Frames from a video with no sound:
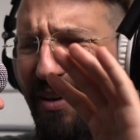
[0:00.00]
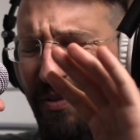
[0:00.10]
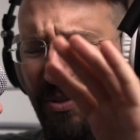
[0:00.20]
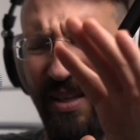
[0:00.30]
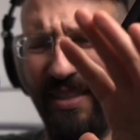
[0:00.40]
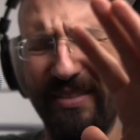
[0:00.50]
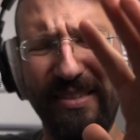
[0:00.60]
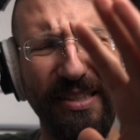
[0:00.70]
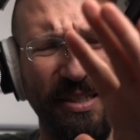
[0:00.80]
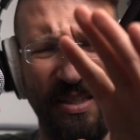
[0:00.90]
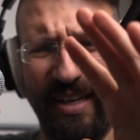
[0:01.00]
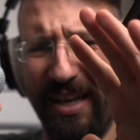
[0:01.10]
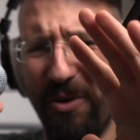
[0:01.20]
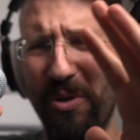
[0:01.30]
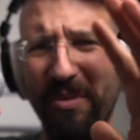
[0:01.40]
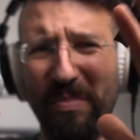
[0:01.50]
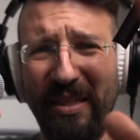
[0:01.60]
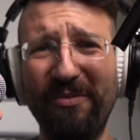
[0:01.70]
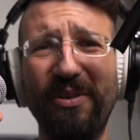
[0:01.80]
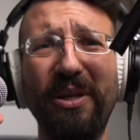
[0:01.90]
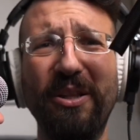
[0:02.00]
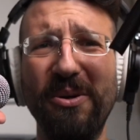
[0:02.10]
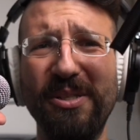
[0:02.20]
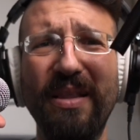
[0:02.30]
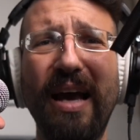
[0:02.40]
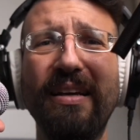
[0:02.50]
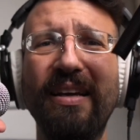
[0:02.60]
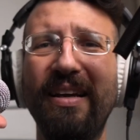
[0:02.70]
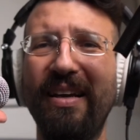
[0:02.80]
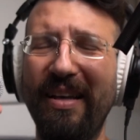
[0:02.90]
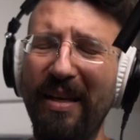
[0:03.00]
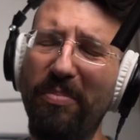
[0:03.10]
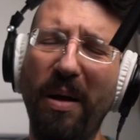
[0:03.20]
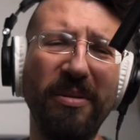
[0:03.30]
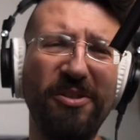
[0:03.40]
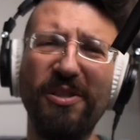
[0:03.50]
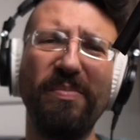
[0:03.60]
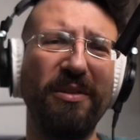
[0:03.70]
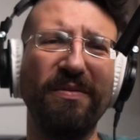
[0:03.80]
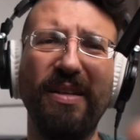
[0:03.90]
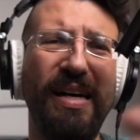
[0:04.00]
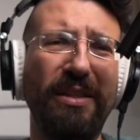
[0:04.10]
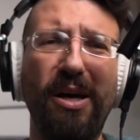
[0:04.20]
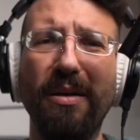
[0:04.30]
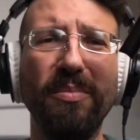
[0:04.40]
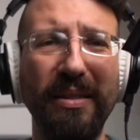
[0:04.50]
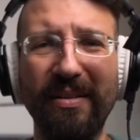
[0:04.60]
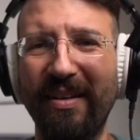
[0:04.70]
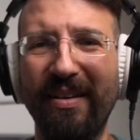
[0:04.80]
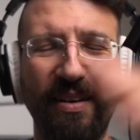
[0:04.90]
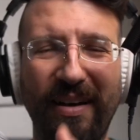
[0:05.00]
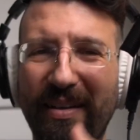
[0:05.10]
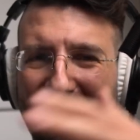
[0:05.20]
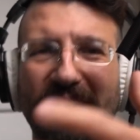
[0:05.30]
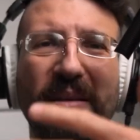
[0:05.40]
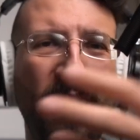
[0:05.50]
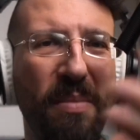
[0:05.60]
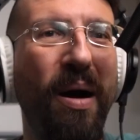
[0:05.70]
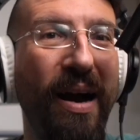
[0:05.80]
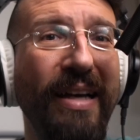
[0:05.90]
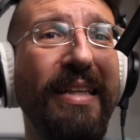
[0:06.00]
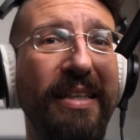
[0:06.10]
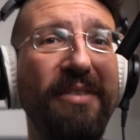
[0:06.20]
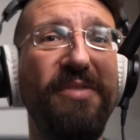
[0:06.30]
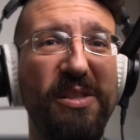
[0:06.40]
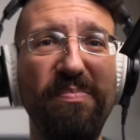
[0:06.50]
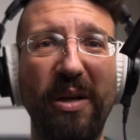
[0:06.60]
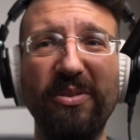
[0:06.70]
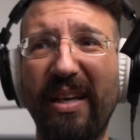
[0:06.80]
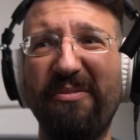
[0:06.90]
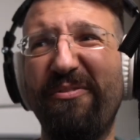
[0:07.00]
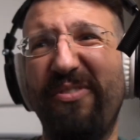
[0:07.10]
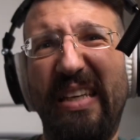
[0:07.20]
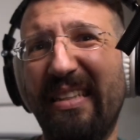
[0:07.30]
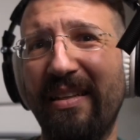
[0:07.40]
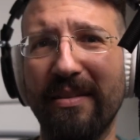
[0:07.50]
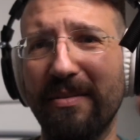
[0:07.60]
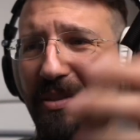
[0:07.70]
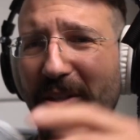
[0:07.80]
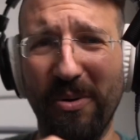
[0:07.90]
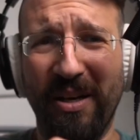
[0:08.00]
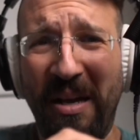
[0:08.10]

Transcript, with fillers: felt like, ugh, I don't want to be very close to that. It probably just smelled of nylon, but uh, in my mind, it smelled like feet and, you know,